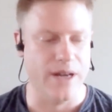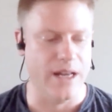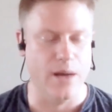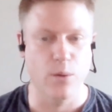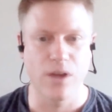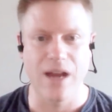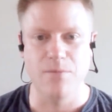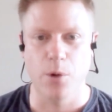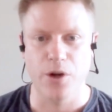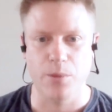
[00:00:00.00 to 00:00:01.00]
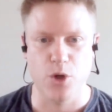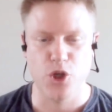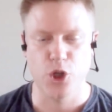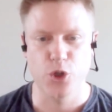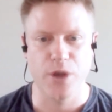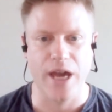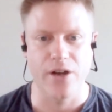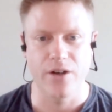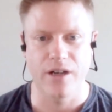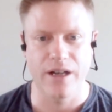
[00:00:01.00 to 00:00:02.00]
and we'll have more commercial together.